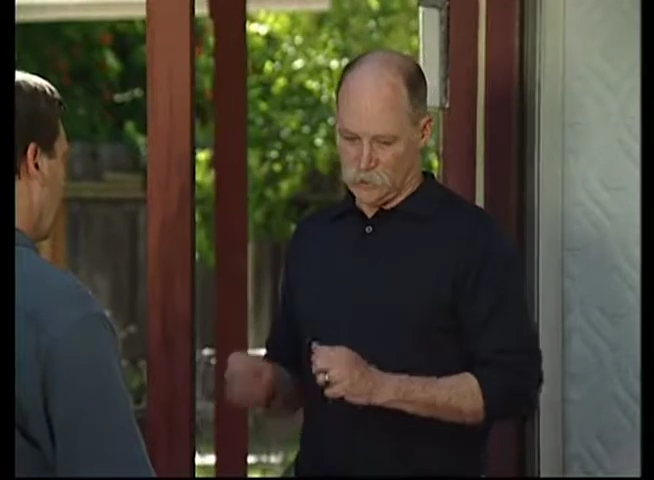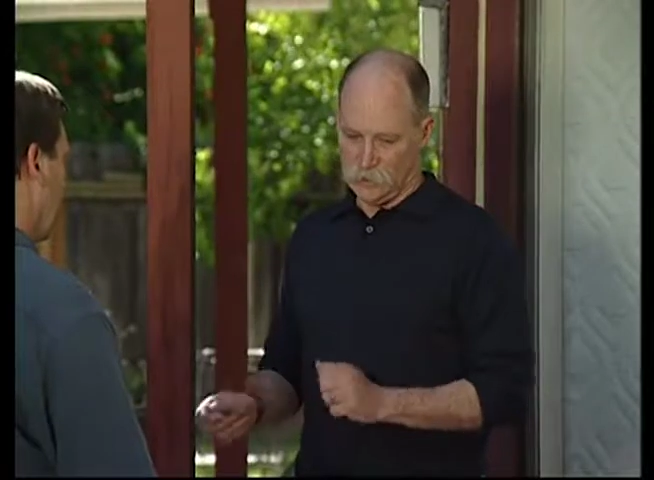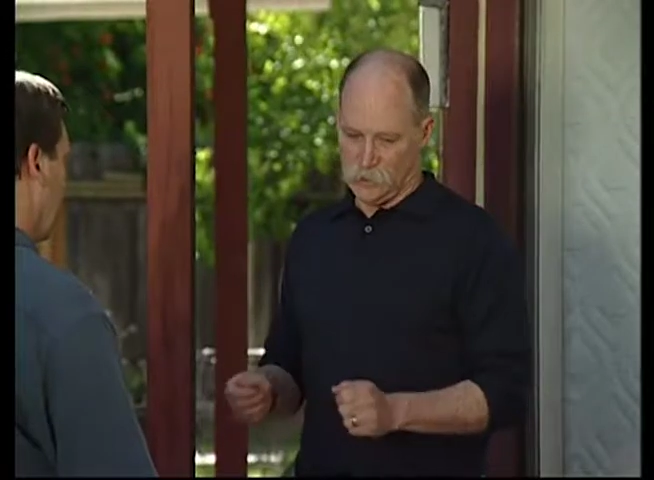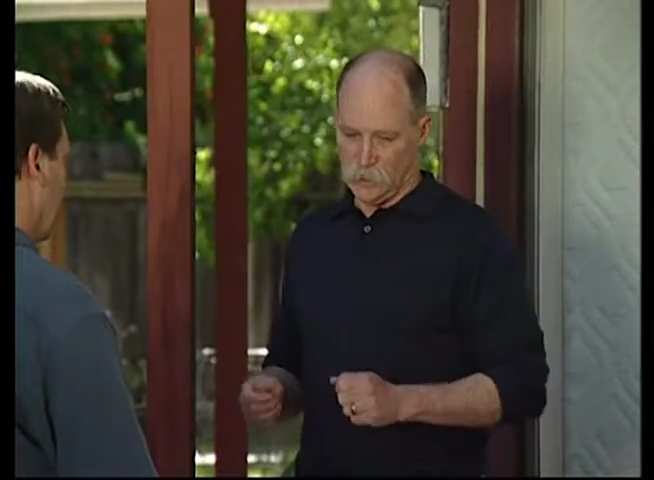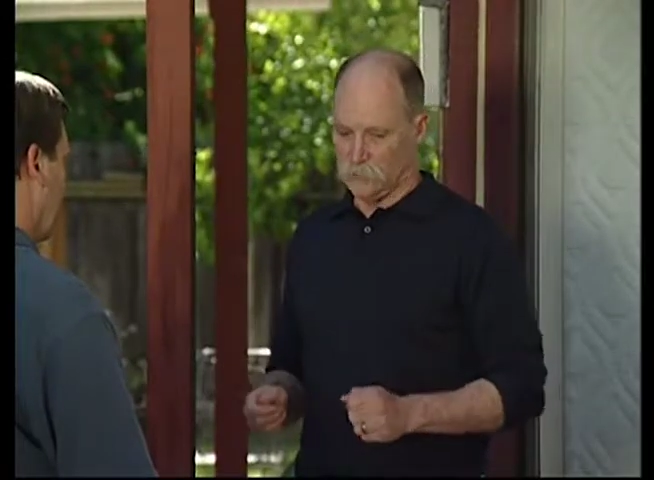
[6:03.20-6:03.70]

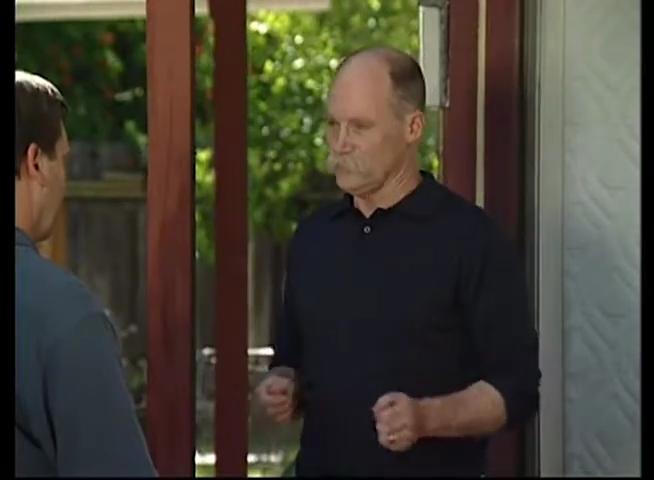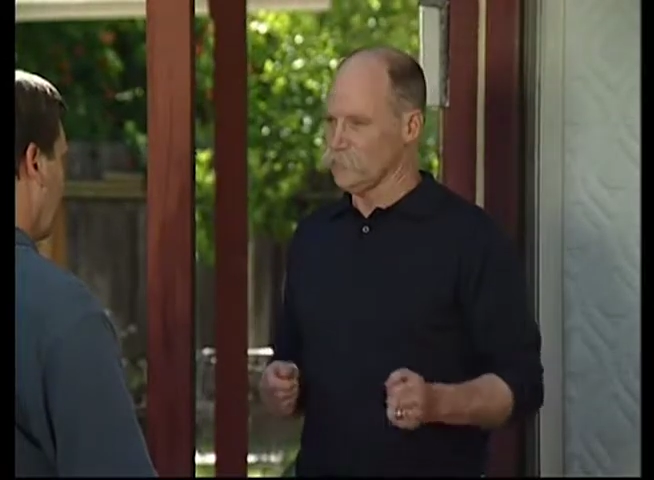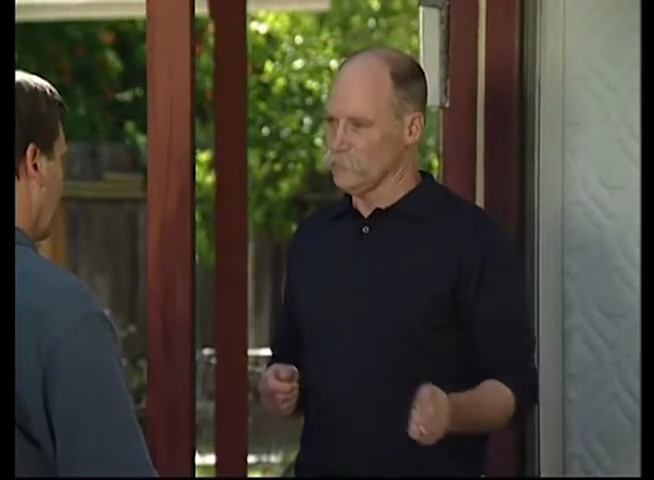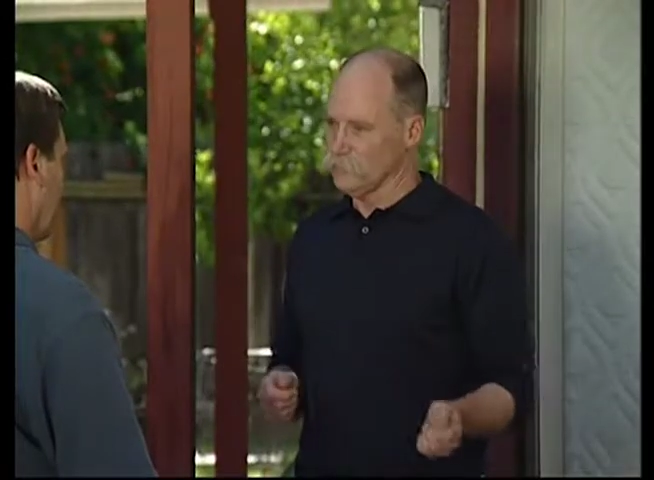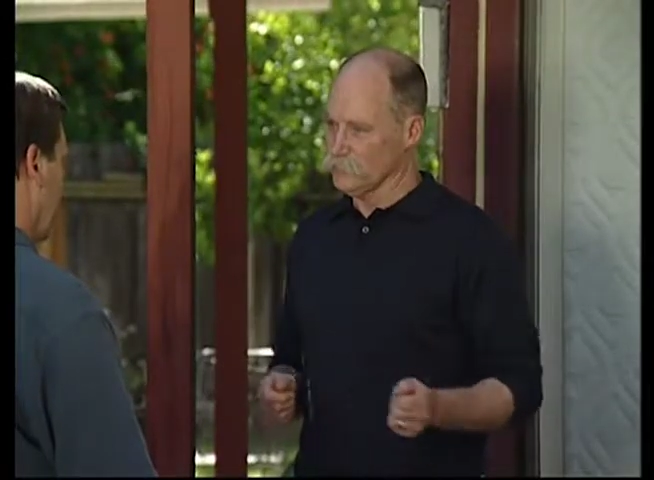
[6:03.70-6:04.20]
in hand with
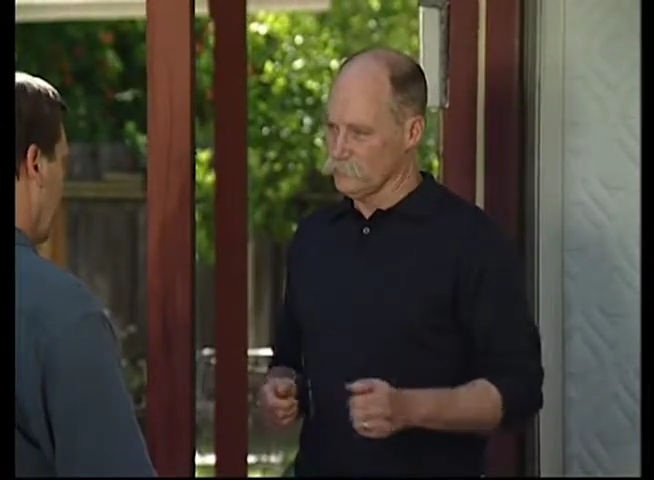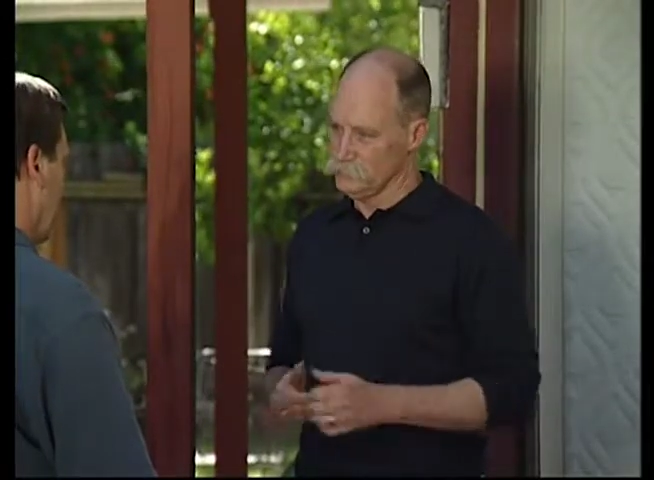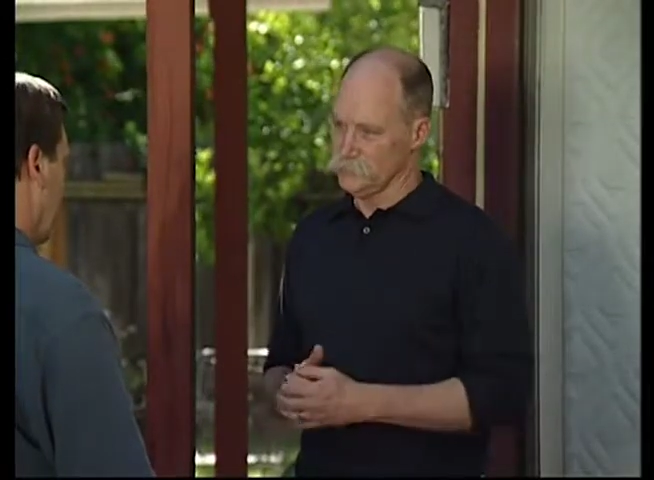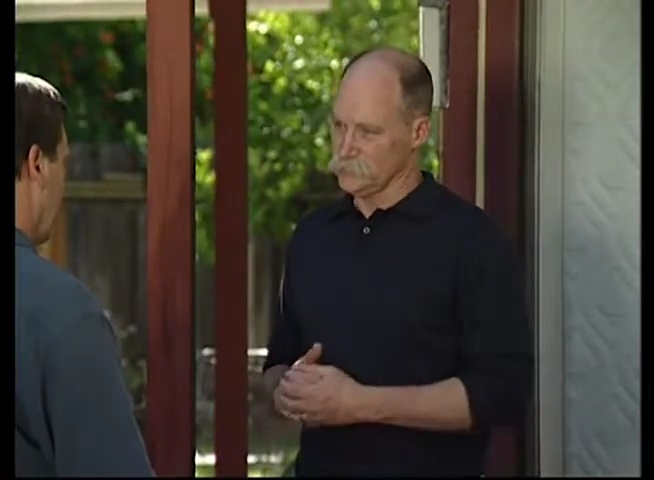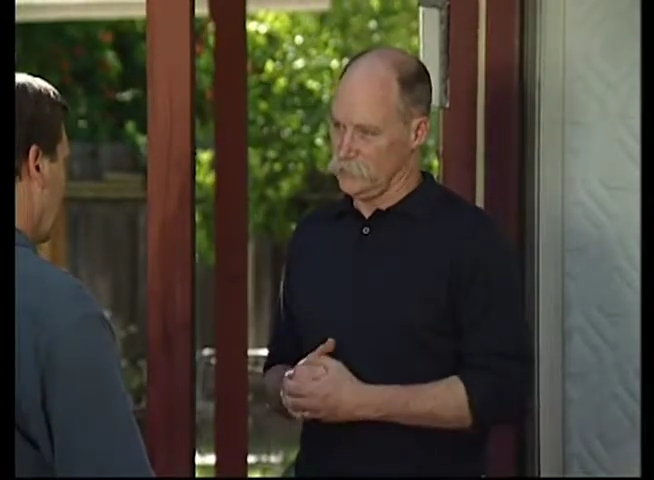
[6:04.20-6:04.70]
them going
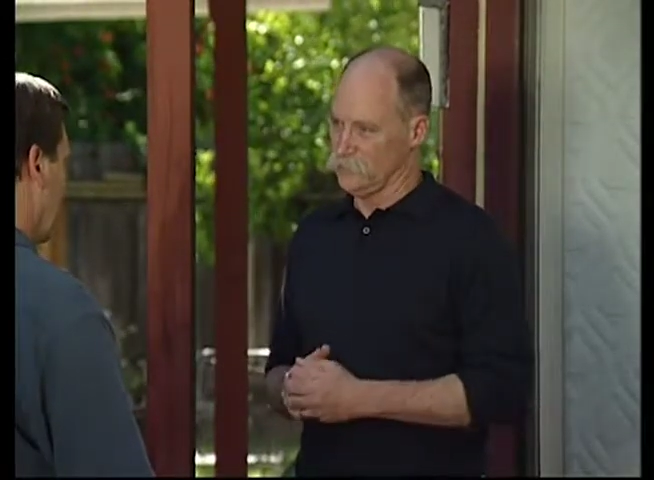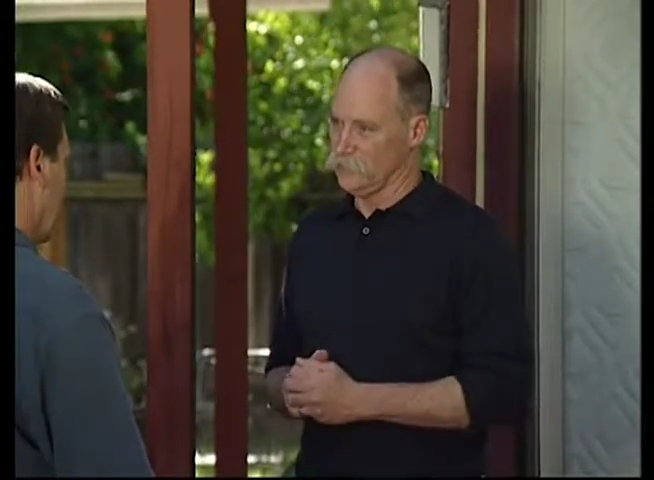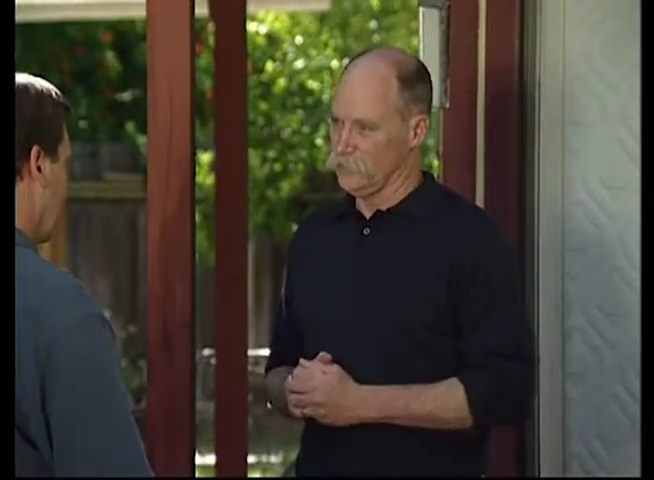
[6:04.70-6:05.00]
over the stuff.